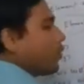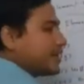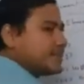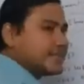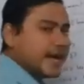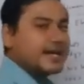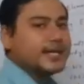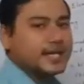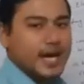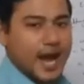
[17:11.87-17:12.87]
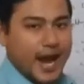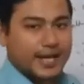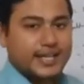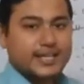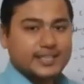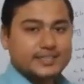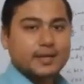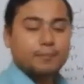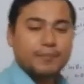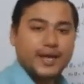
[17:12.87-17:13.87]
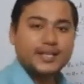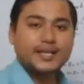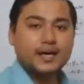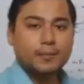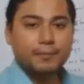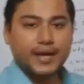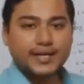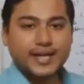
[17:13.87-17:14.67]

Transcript: what is heading? Heading is the main